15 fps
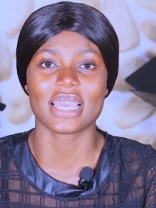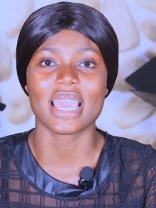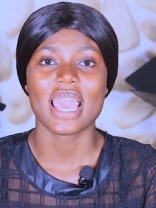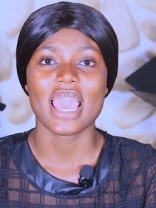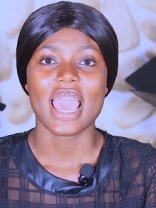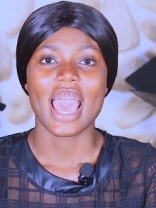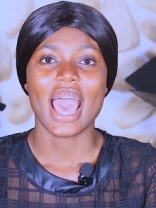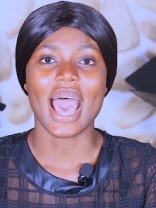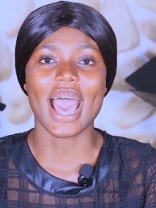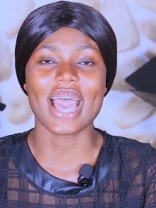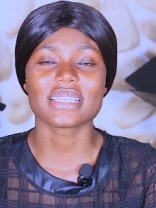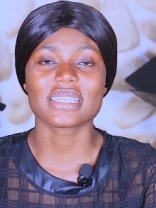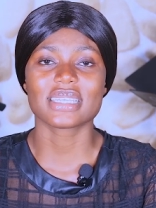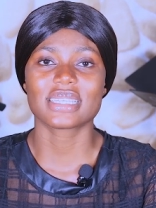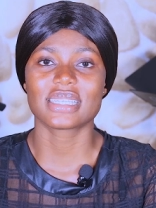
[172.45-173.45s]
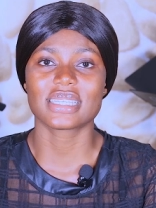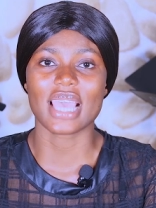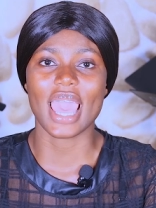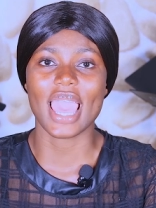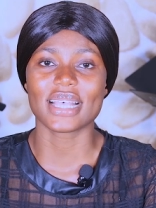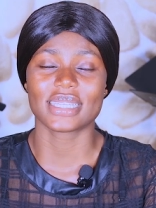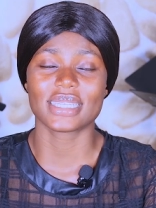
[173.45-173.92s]
say as to
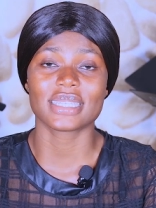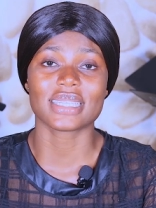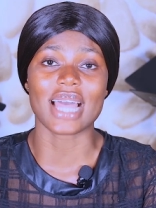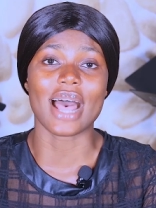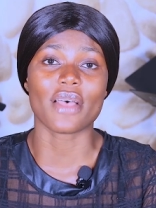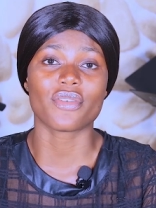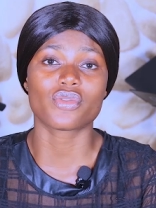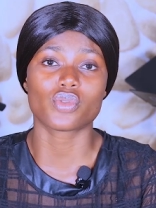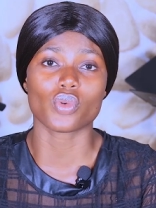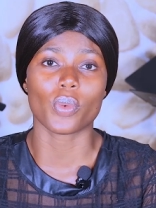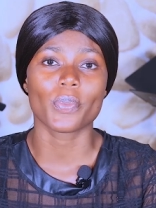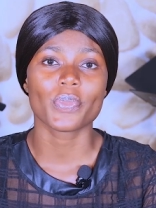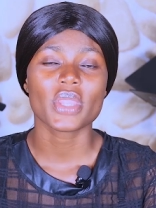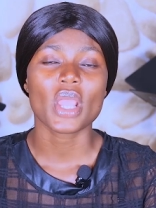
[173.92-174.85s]
say as so